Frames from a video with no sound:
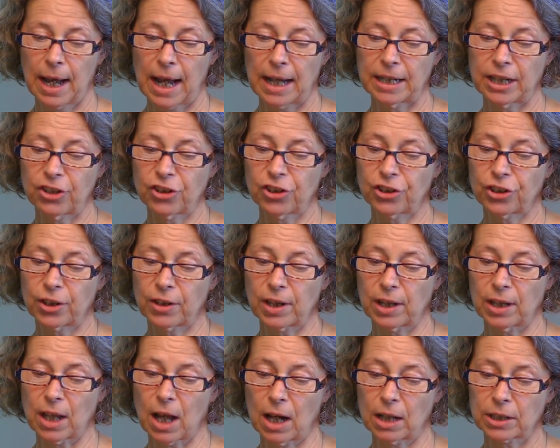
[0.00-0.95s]
and ensure the
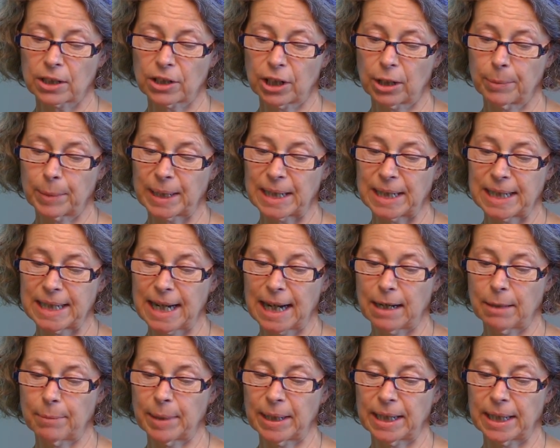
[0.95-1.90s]
long term
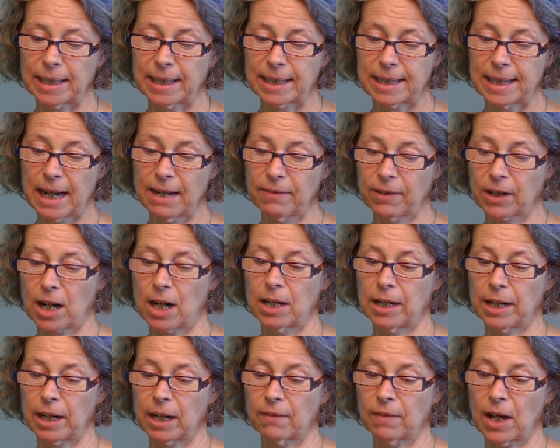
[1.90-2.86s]
containment and
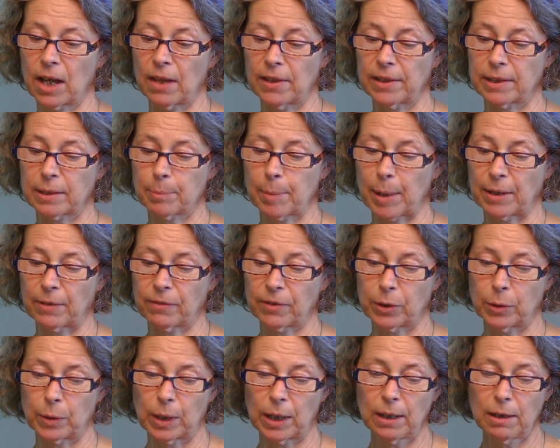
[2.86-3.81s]
safeguarding of all the spent
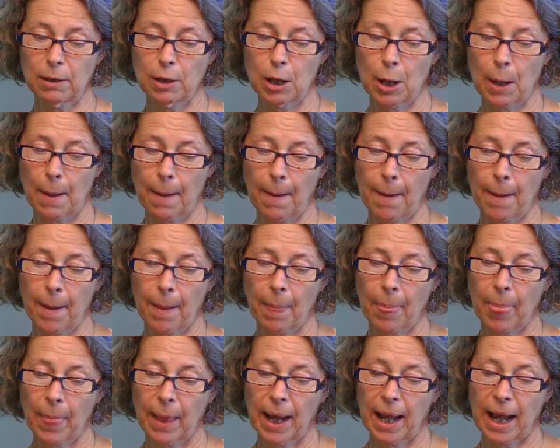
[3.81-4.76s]
fuel,
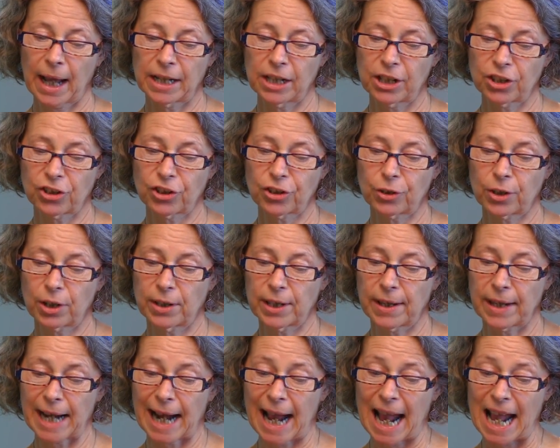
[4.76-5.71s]
and ensure
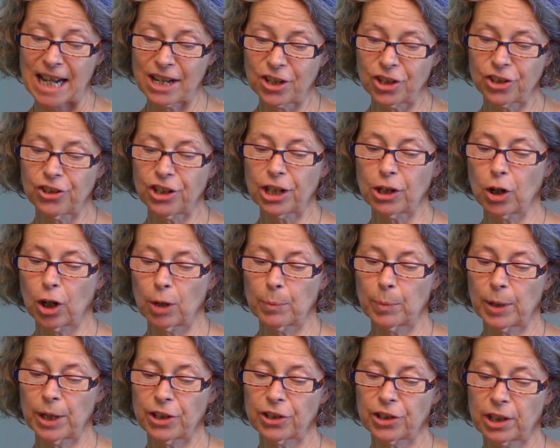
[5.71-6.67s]
that the Entergy
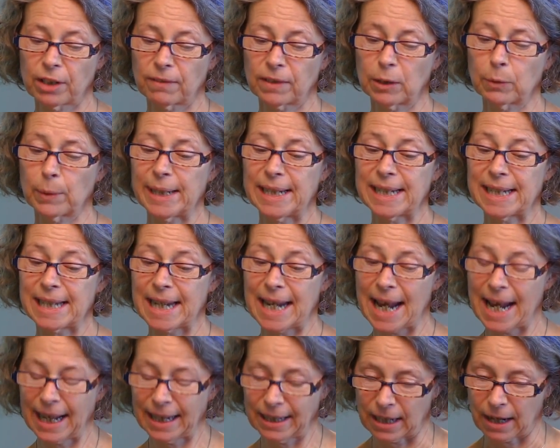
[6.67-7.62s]
Corporation of
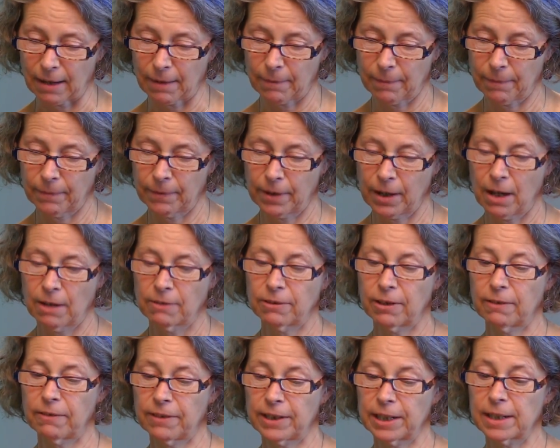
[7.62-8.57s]
Louisiana
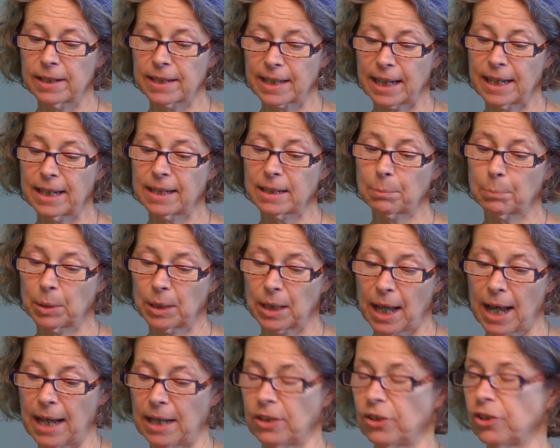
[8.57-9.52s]
fulfills its
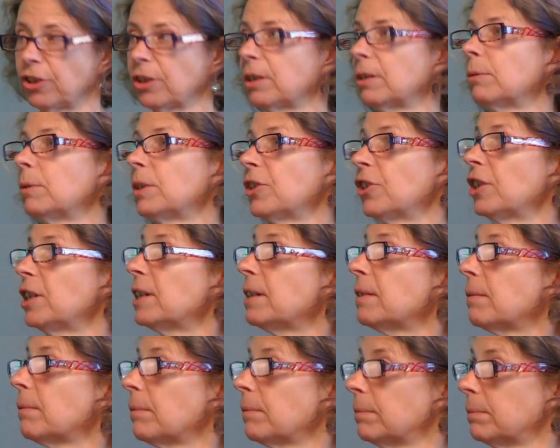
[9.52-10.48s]
pledge, which it
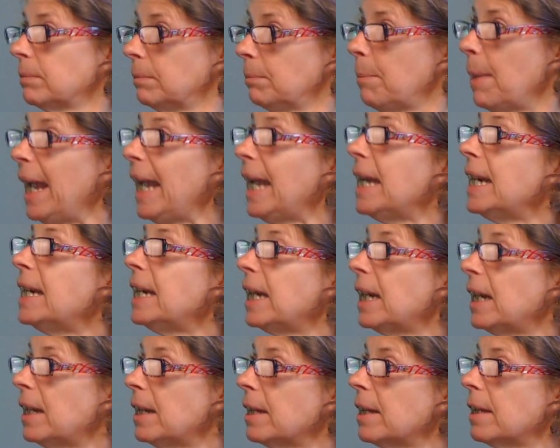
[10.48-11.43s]
made
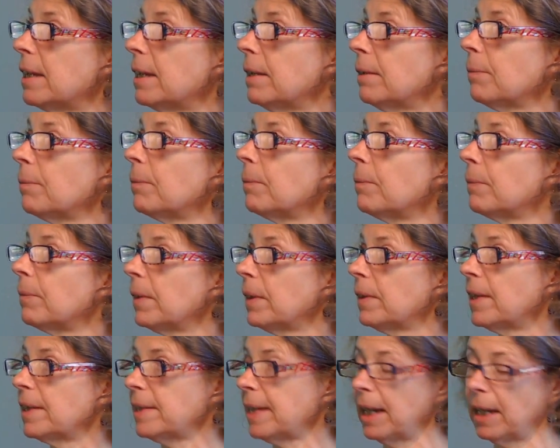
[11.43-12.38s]
in
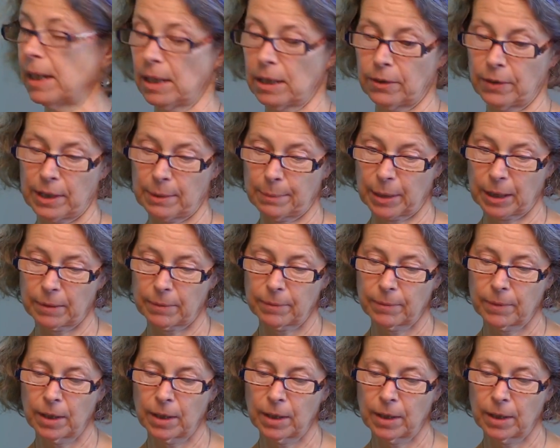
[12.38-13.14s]
the sale agreement